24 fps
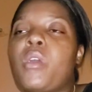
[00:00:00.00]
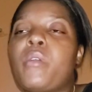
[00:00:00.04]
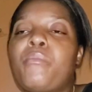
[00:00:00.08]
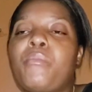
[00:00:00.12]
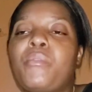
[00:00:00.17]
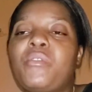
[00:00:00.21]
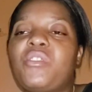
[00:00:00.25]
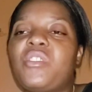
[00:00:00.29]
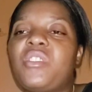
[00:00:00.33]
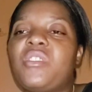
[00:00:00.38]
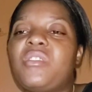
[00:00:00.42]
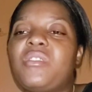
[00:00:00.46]

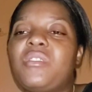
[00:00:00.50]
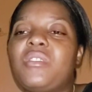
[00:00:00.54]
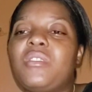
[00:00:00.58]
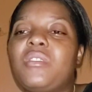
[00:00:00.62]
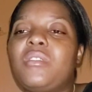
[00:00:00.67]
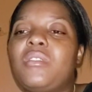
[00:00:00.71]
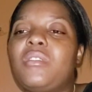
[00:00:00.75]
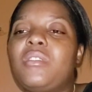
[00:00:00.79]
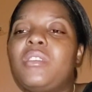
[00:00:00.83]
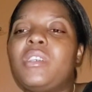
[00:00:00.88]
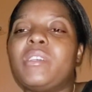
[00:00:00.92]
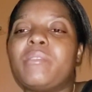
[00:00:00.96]
Pressure still
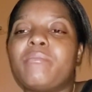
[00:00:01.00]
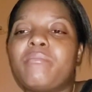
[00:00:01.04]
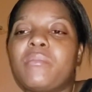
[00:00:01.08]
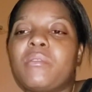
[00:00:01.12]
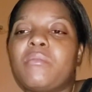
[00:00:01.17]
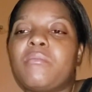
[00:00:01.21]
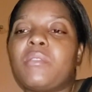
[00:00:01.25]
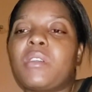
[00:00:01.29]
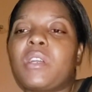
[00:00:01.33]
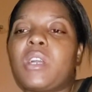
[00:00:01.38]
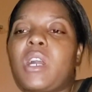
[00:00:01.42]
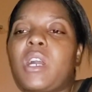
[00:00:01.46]
licked me
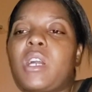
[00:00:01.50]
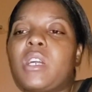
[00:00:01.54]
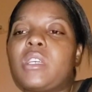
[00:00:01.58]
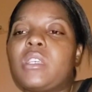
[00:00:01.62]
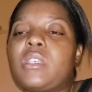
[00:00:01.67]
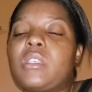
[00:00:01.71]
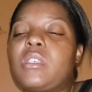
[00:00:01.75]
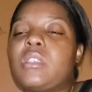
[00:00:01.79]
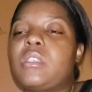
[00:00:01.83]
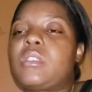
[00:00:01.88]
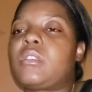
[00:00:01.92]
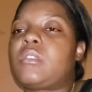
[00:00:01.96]
because
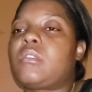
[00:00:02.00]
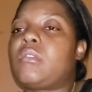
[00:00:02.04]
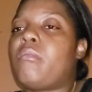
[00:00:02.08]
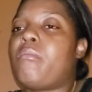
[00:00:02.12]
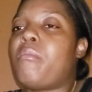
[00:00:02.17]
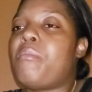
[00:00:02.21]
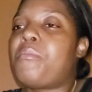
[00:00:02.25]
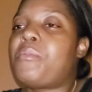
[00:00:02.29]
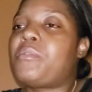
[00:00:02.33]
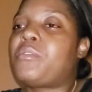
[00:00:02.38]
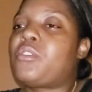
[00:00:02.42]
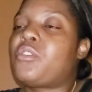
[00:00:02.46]
my
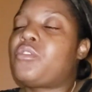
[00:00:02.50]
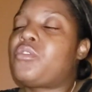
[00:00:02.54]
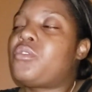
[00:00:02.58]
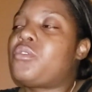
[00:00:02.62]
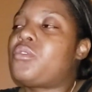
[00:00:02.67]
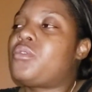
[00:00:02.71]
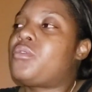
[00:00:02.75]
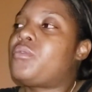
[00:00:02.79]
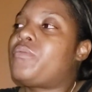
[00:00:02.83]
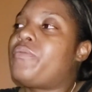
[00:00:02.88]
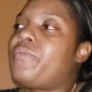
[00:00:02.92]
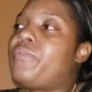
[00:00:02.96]
pressure
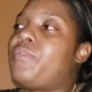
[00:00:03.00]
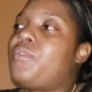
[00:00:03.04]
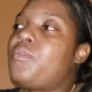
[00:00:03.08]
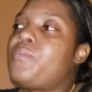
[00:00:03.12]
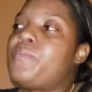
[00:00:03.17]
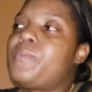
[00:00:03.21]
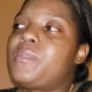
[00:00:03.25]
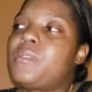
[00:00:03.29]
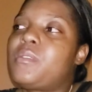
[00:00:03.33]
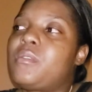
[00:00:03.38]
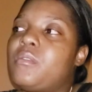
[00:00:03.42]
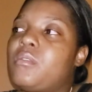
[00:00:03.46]
just
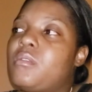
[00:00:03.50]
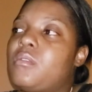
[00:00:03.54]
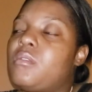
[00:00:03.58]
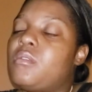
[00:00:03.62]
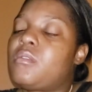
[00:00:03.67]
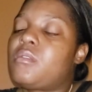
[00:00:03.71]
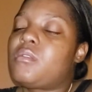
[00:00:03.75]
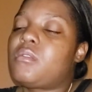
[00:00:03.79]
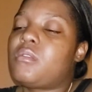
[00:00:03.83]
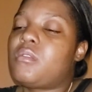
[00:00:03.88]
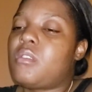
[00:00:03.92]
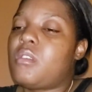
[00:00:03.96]
whoops.
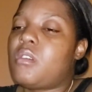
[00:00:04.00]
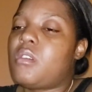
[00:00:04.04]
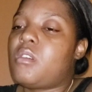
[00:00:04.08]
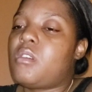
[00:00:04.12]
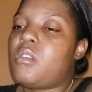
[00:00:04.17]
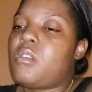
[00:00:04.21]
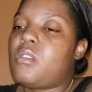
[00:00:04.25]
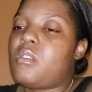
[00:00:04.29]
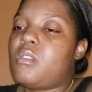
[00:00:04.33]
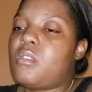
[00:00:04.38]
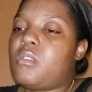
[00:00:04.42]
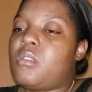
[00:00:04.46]

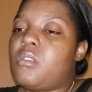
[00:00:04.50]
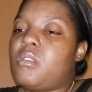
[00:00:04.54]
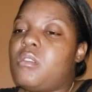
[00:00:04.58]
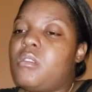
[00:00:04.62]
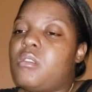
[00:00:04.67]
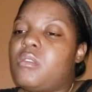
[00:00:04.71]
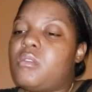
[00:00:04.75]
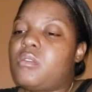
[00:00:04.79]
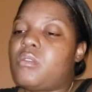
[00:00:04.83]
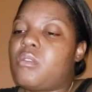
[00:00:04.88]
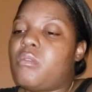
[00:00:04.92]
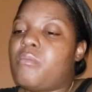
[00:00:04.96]

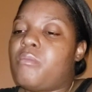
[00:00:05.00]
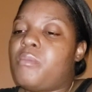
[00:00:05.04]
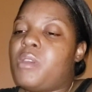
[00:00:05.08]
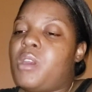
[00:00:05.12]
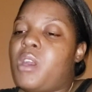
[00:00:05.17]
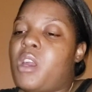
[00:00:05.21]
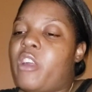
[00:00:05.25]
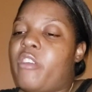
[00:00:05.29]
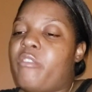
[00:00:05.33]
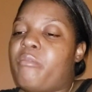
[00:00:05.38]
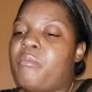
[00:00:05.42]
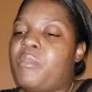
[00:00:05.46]
So we
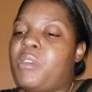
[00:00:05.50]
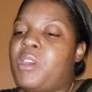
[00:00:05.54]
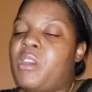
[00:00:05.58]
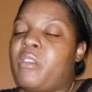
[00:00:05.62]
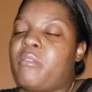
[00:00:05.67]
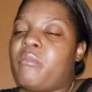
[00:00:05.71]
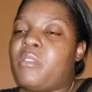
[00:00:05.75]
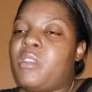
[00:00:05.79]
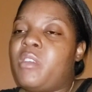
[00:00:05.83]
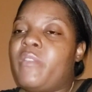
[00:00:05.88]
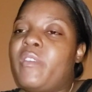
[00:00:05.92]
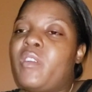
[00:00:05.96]

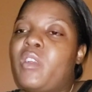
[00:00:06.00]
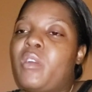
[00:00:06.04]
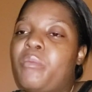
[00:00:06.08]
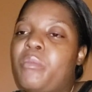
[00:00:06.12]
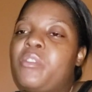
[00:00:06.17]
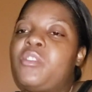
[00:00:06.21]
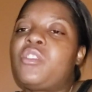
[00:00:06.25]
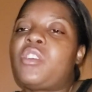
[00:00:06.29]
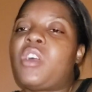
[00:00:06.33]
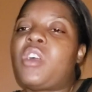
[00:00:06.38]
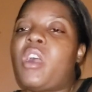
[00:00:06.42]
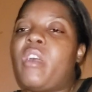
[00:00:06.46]
develop
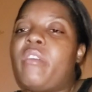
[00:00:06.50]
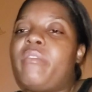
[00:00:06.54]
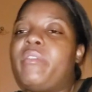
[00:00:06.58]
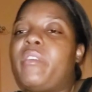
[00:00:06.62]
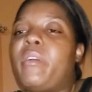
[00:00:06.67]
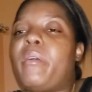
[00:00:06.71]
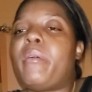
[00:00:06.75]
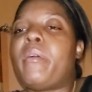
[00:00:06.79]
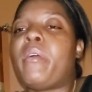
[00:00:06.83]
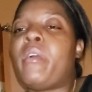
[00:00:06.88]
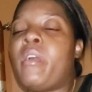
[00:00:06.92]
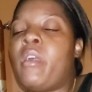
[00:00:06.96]
pressure
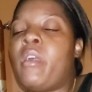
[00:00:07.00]
after